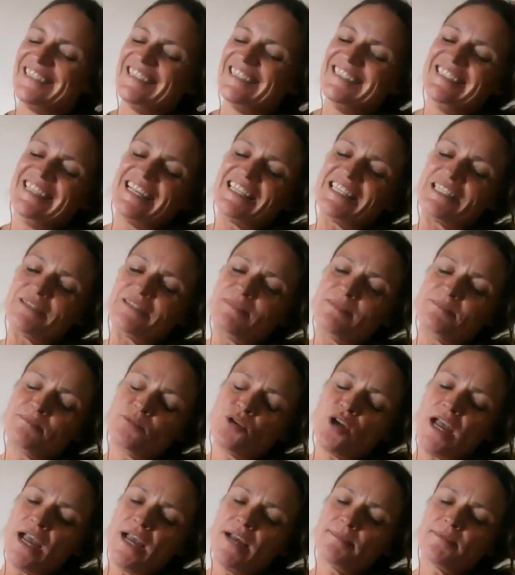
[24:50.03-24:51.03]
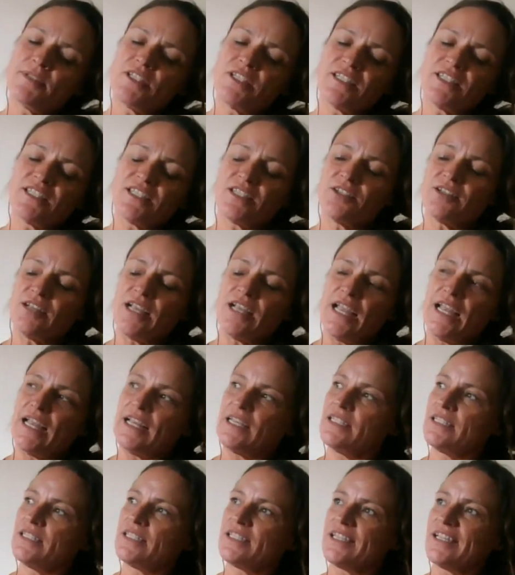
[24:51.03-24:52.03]
Yes, perhaps just to
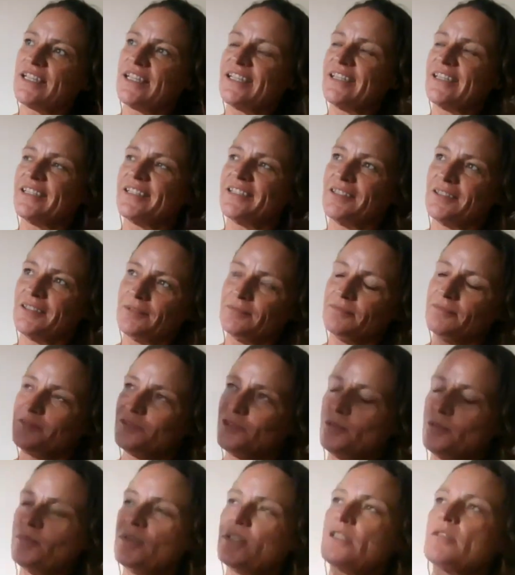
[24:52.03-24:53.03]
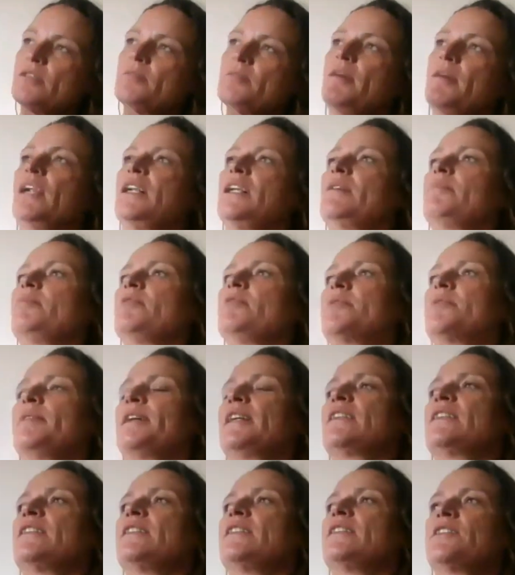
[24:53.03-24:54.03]
add from a Somalia
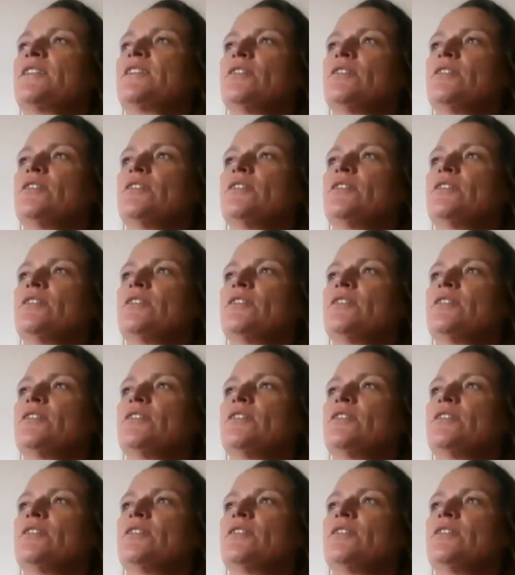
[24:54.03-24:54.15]
perspective.